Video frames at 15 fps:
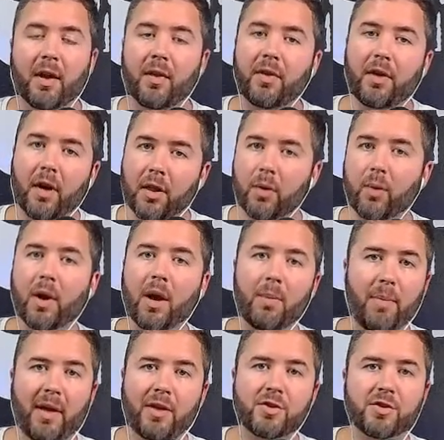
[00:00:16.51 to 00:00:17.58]
Now, the other one I
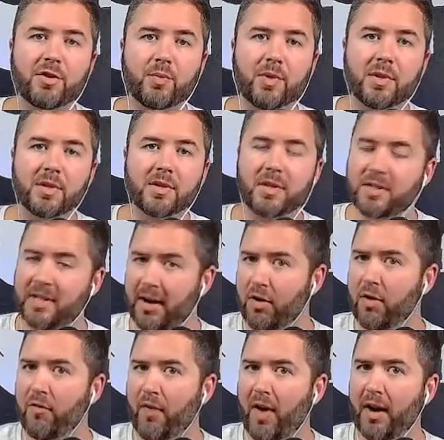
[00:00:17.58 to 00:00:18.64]
mentioned was the
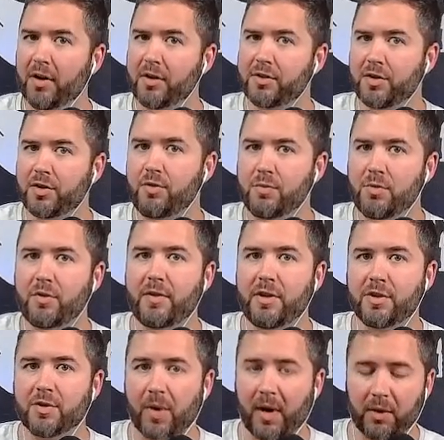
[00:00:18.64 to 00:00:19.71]
Terrifier 2 movie
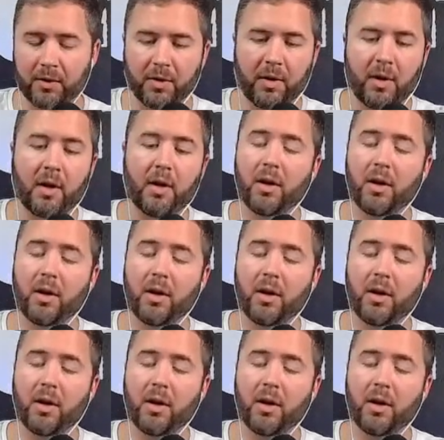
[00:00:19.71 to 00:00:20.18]
trailer,